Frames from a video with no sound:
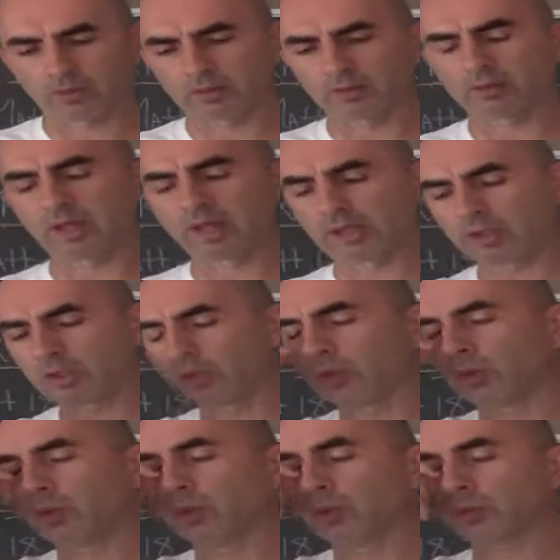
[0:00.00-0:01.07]
Thank
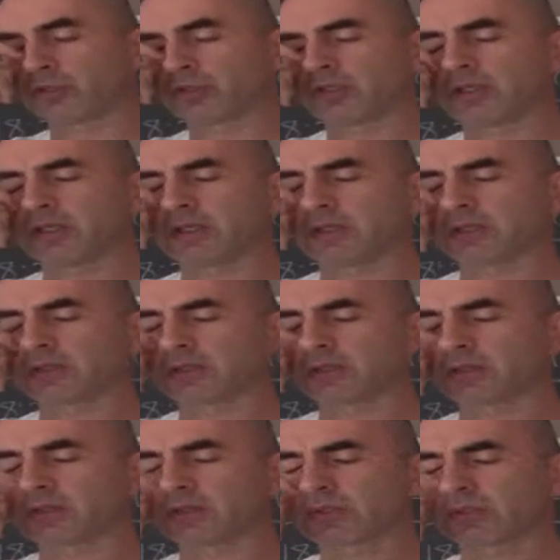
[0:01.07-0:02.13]
you, Lord
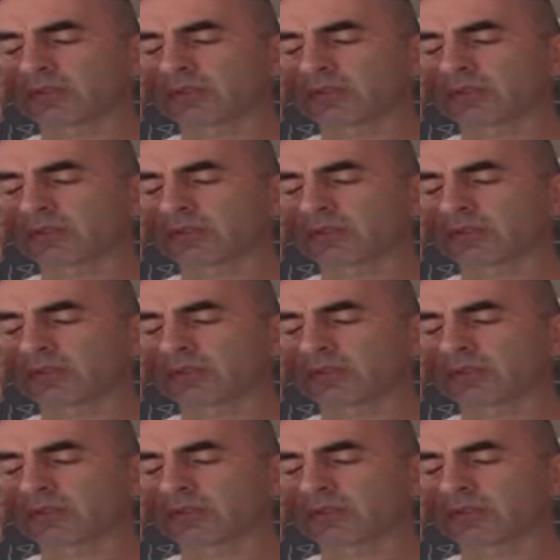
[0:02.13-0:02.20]
Jesus.